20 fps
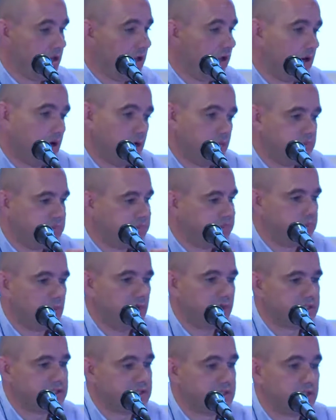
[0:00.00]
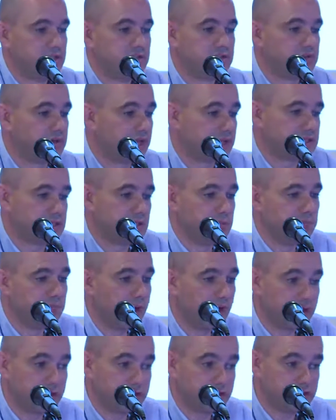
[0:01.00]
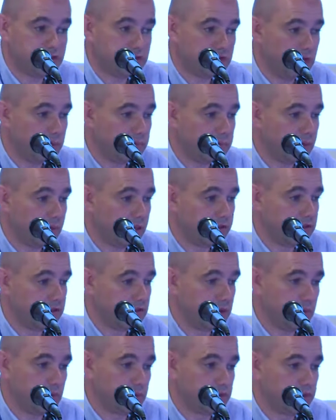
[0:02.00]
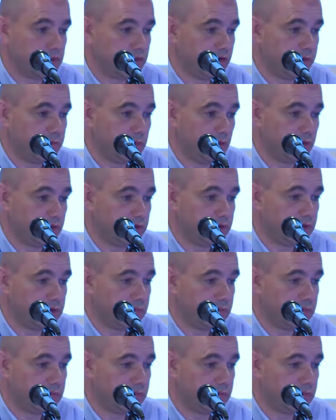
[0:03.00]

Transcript: Uh, well, oh, it's an interesting partnership at the University of Porto